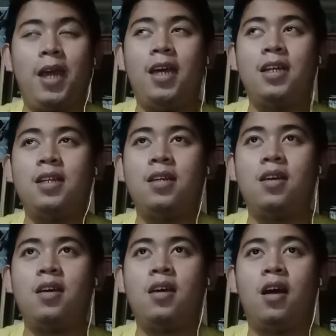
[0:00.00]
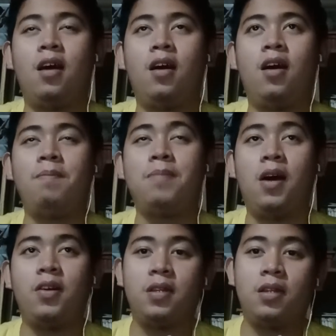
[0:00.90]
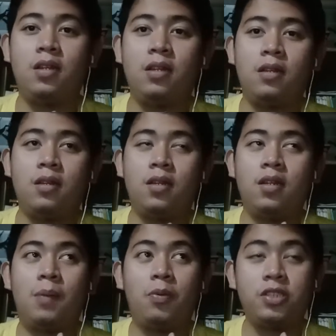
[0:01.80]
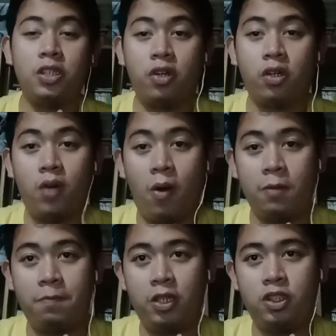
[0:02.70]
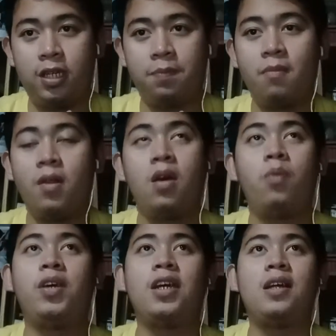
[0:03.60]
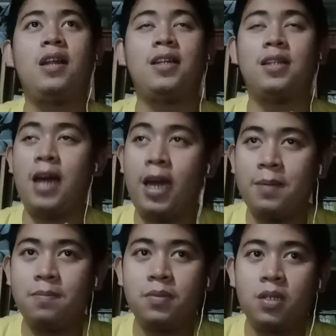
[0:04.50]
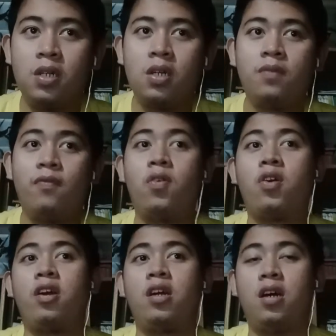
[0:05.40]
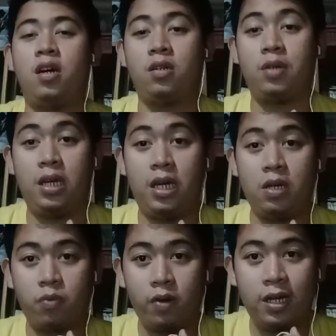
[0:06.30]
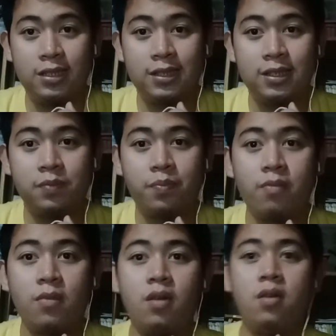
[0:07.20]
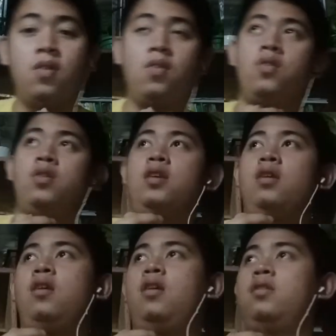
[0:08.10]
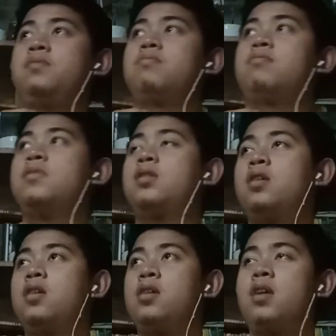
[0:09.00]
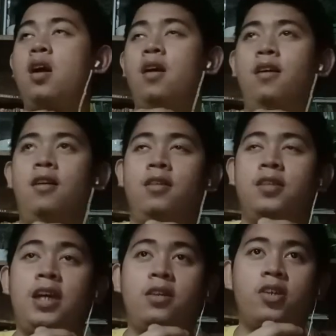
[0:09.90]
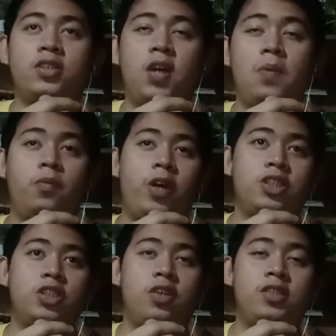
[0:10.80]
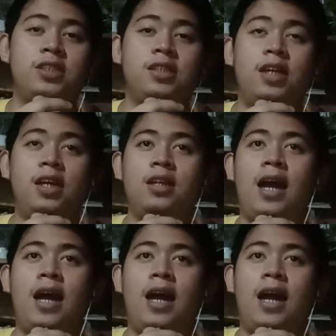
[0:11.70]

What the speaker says: the procedure to our patient. We can allot time for inquiries or cater some questions and then answer those questions